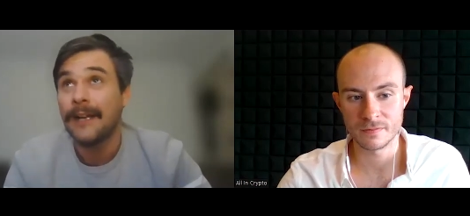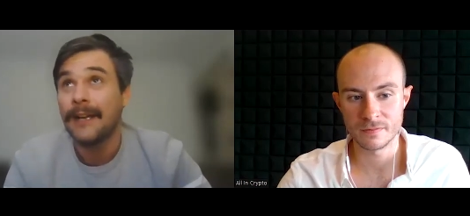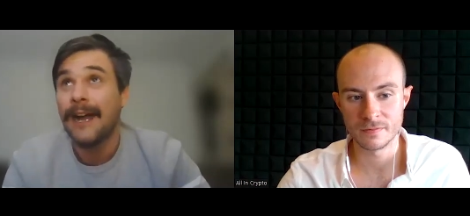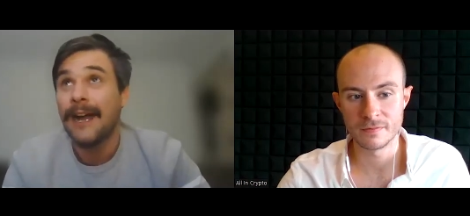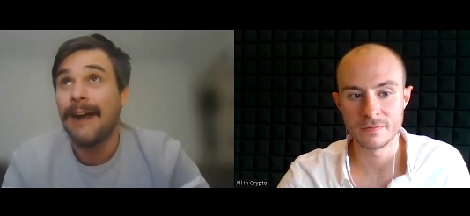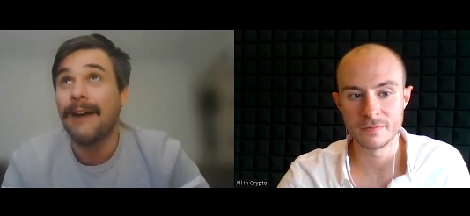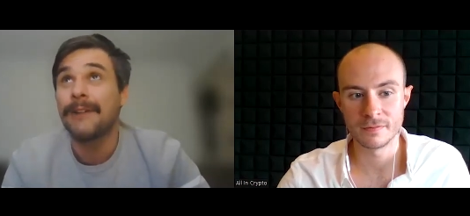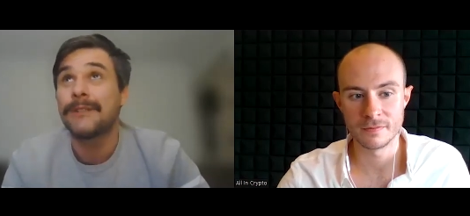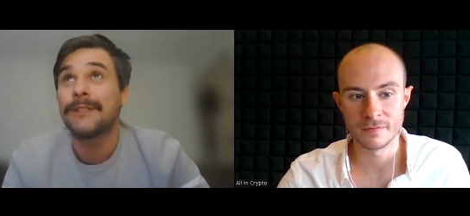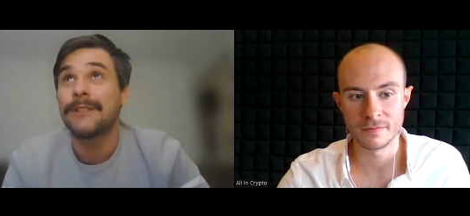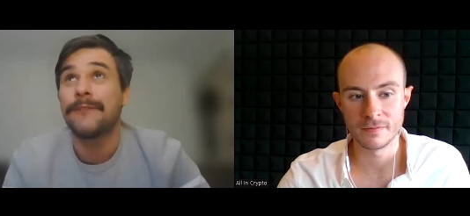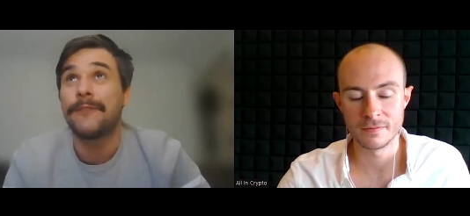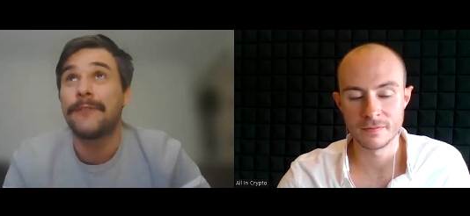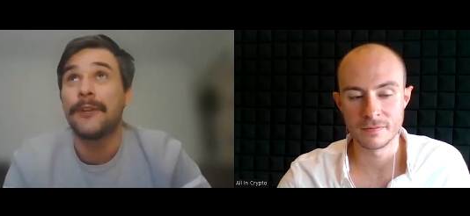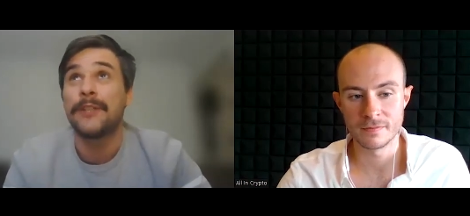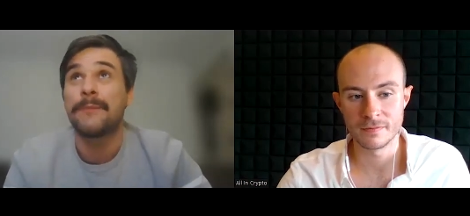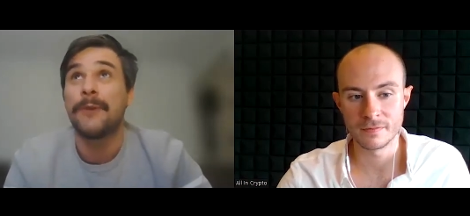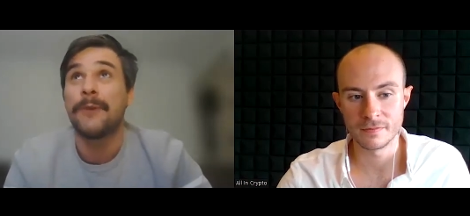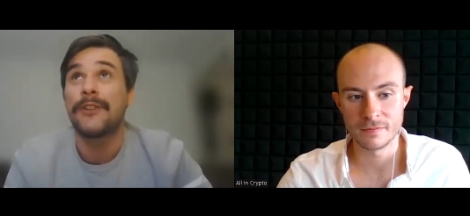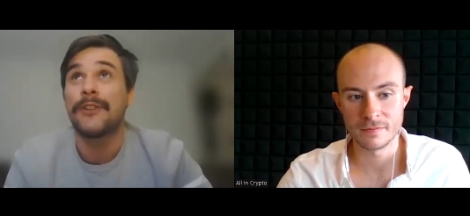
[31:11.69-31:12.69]
Speaker 1: I was the first
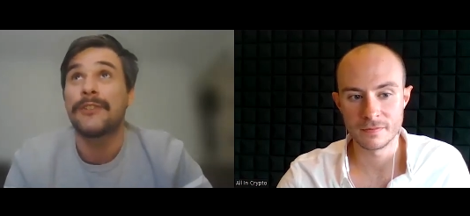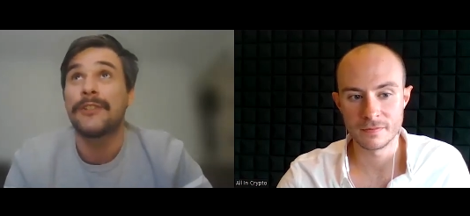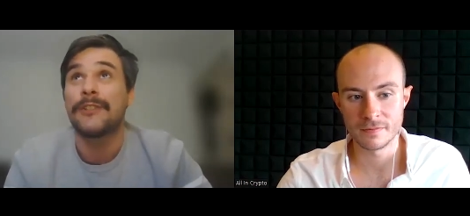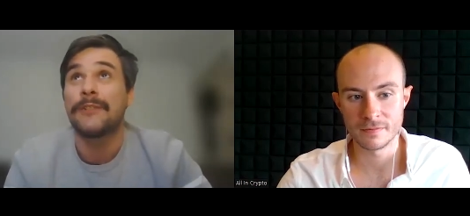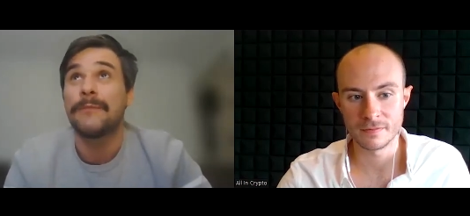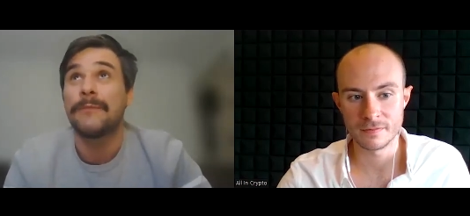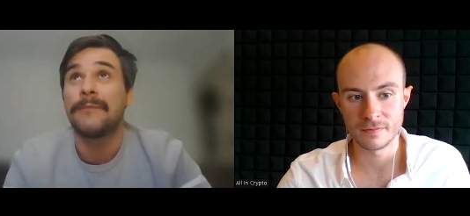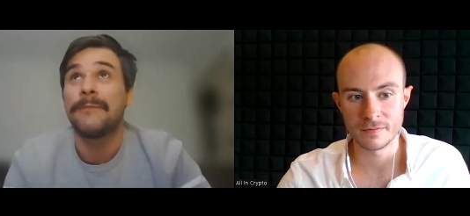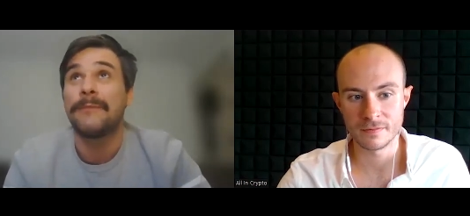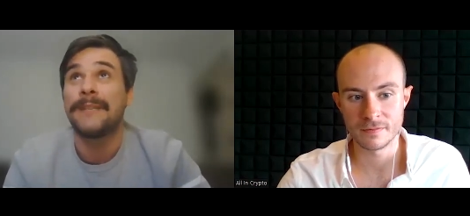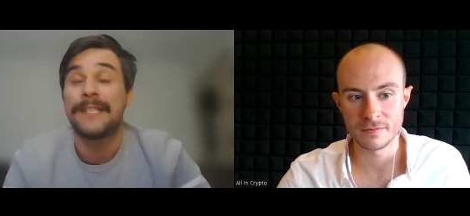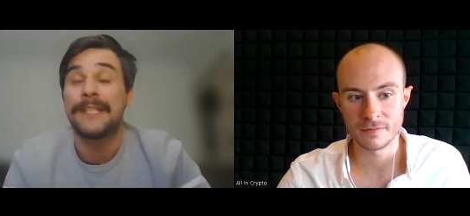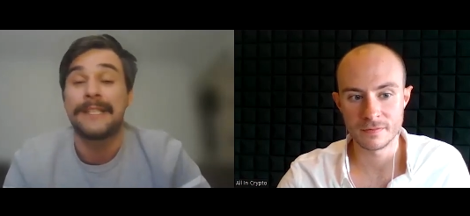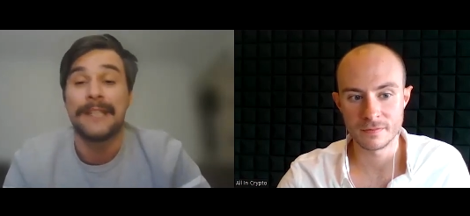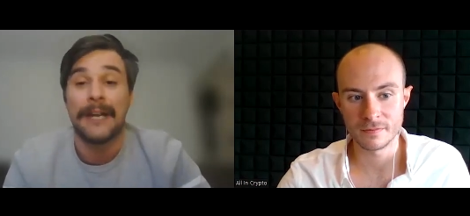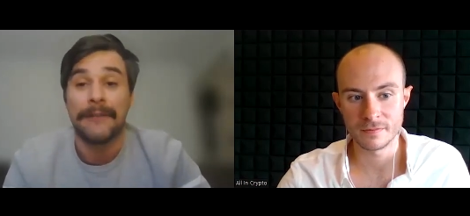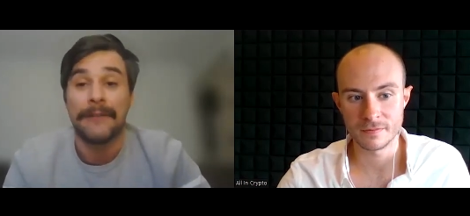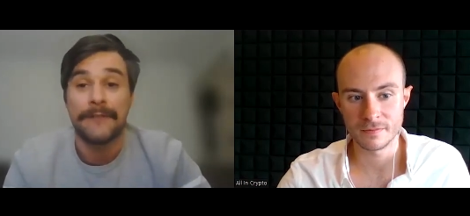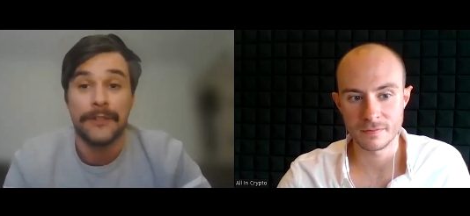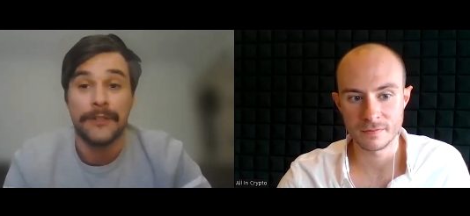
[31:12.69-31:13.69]
person to be
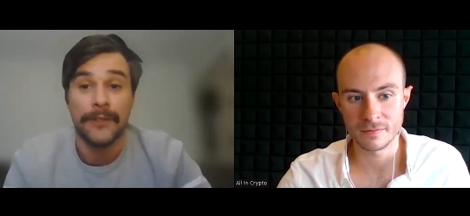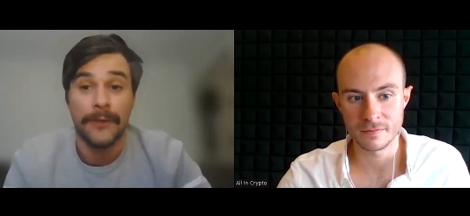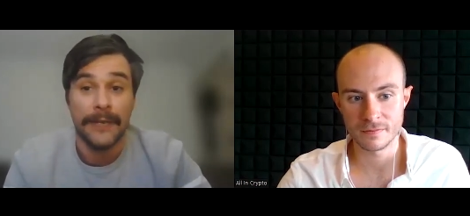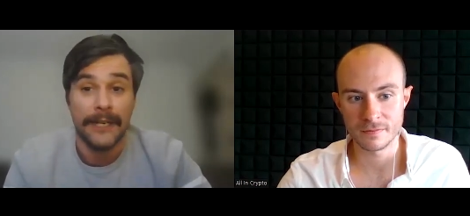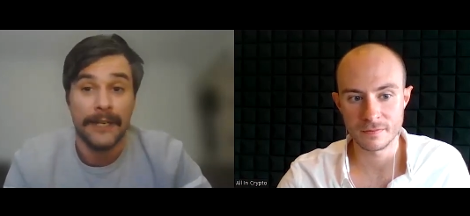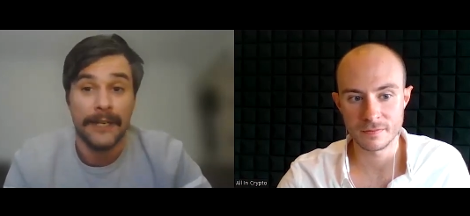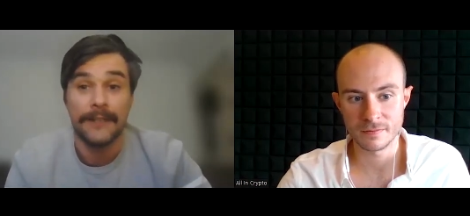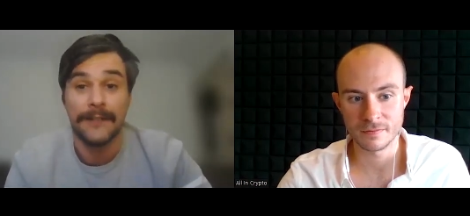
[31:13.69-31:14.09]
stuffed doing it.